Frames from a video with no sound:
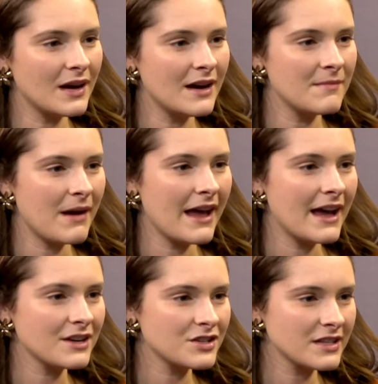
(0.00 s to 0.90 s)
I
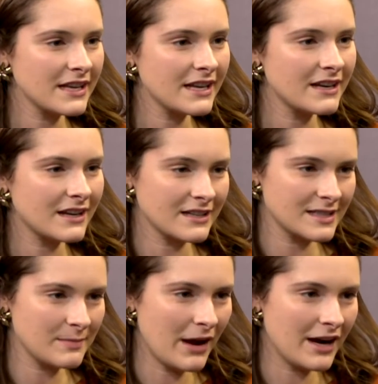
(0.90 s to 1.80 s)
actually got
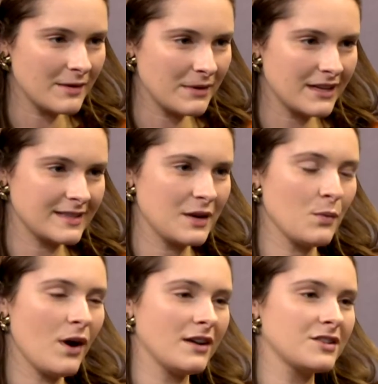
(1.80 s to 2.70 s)
inspired because I
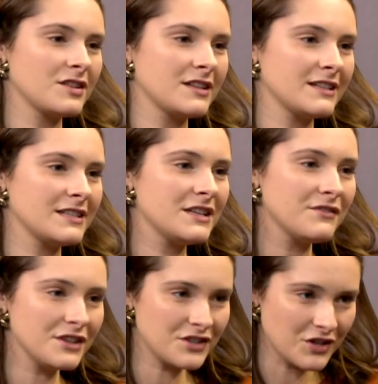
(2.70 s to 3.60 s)
watched a
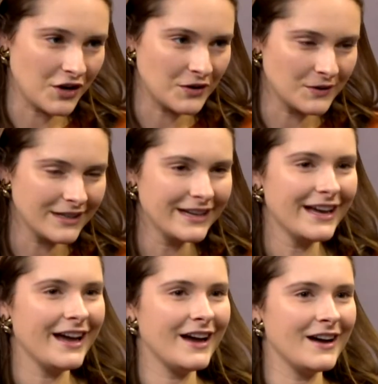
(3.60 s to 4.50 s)
TV show
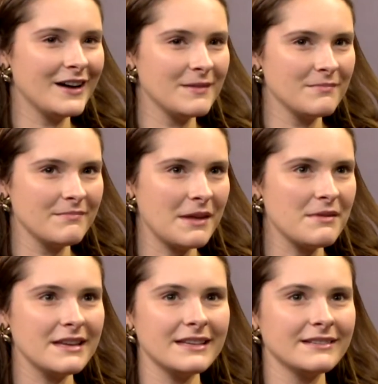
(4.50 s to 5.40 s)

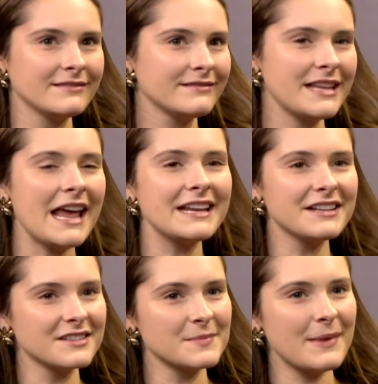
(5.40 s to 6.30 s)
maybe 10
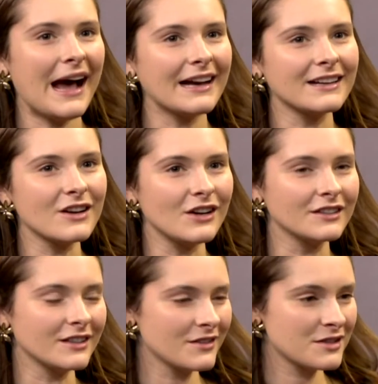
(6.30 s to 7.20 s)
years back
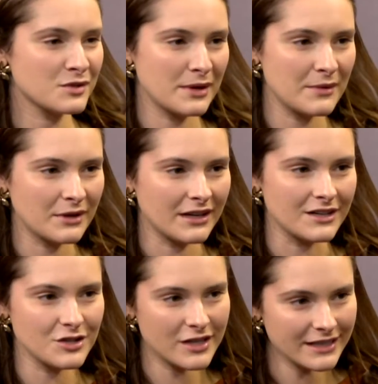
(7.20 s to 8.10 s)
called Earth
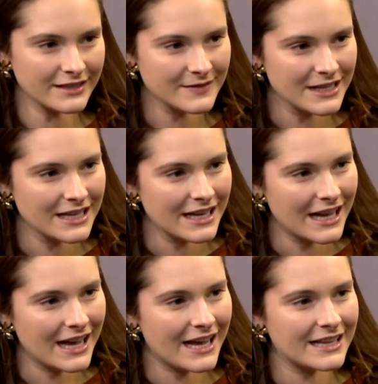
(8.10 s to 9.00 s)
2100.
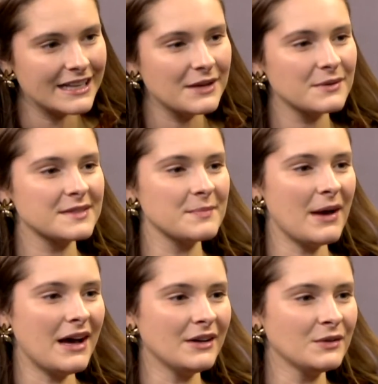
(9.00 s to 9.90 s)
And it was
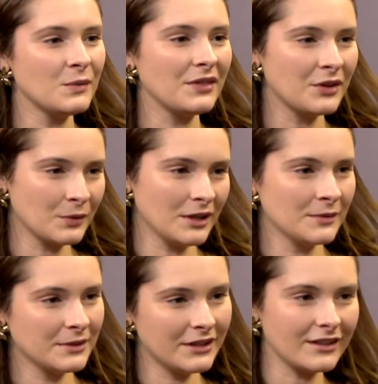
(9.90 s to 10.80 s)
about what the
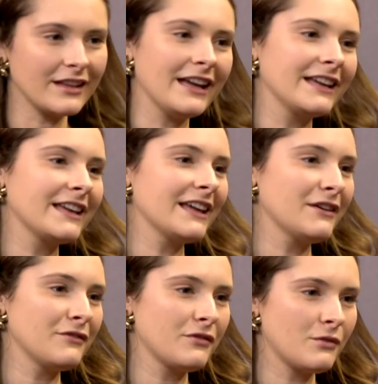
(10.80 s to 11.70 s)
world would look like
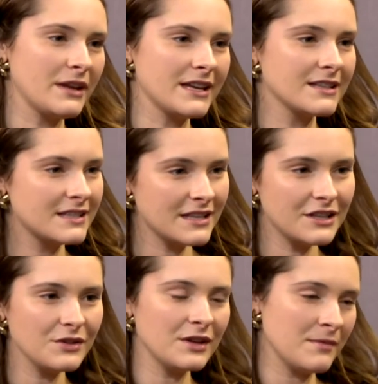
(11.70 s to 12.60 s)
if we
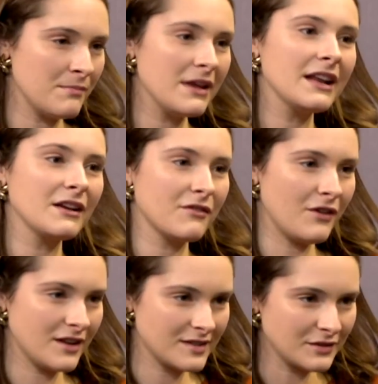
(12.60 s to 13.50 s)
continued emitting
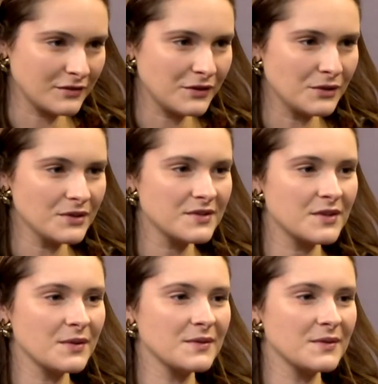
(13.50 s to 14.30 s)
fossil fuels. So it